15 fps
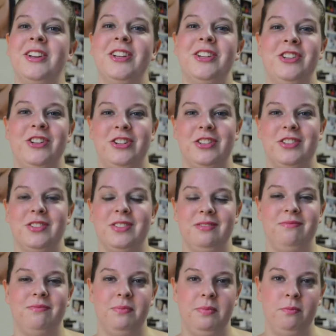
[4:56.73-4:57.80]
She just
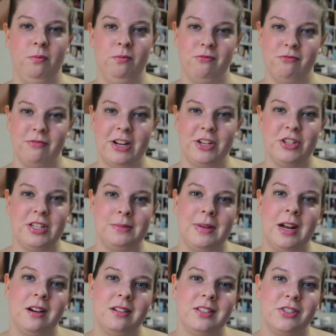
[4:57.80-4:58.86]
wrenches my
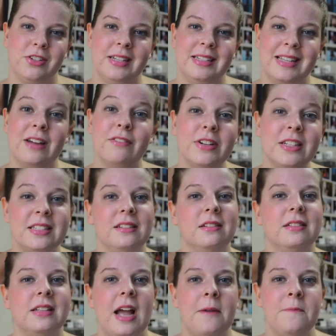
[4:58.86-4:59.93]
heartstrings every single
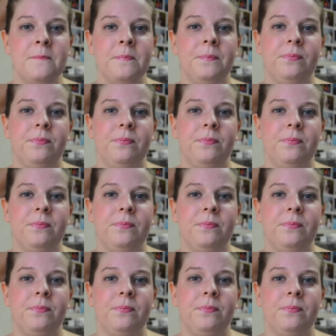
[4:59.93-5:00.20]
time.